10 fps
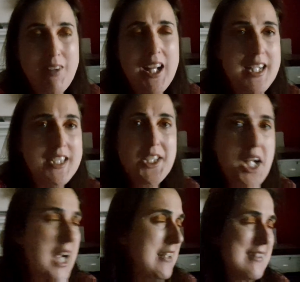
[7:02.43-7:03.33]
and
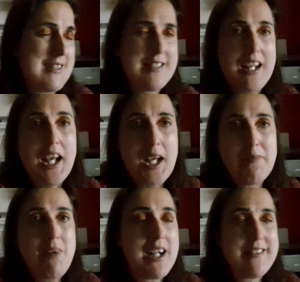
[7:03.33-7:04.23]
yes,
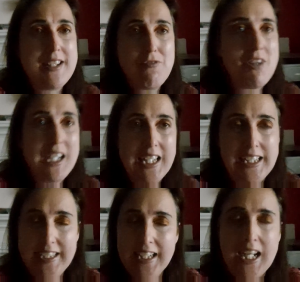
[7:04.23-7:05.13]
um, I did
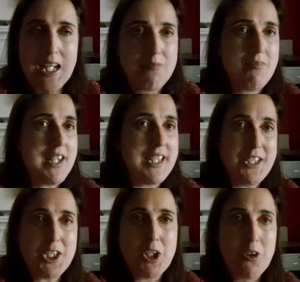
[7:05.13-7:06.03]
really um,
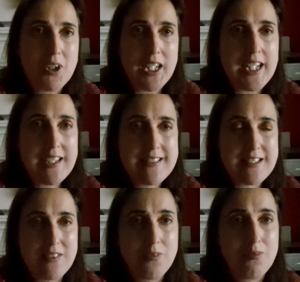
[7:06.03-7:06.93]
enjoy it.